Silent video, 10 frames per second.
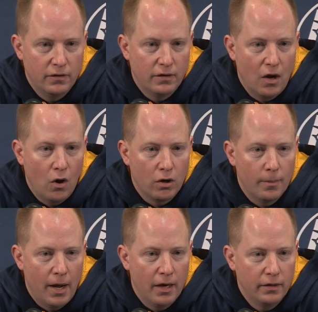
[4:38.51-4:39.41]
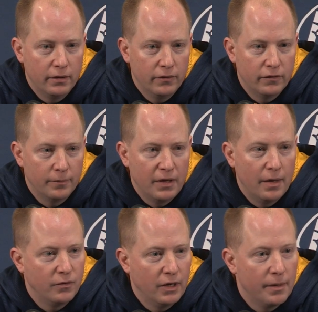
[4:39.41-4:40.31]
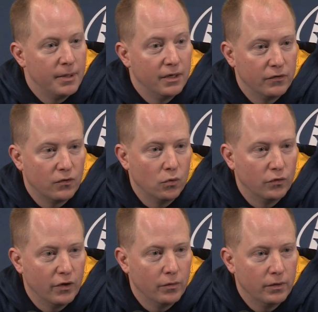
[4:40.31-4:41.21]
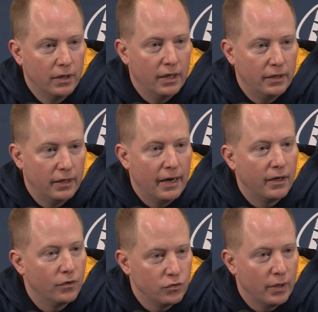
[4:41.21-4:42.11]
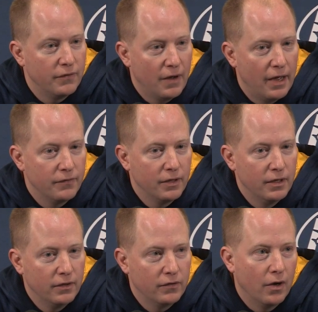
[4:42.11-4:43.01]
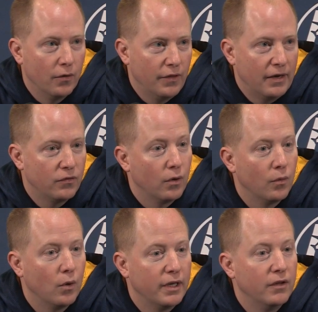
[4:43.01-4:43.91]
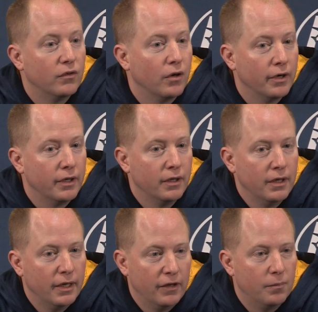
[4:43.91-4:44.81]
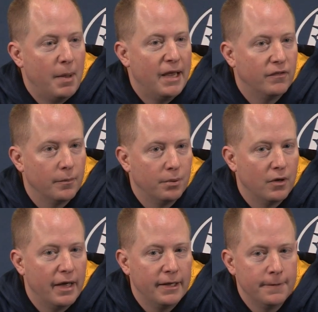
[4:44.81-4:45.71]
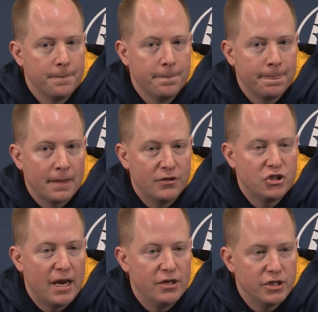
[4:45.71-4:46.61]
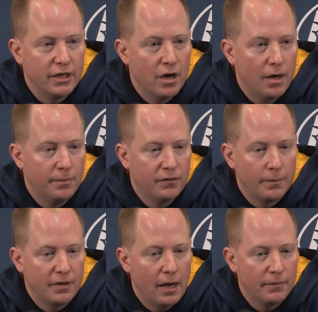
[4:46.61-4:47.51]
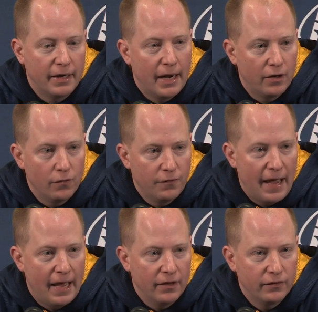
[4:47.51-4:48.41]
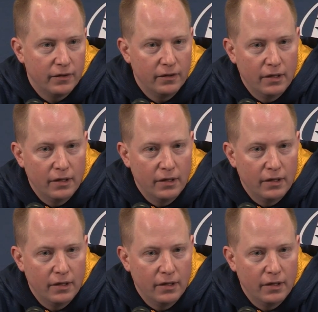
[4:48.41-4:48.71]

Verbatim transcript: the autobahn. Sometimes you got to be in a school zone and you got to go 25. So that's sort of what he's learning is pace of play, changing up. Sometimes I got to go fast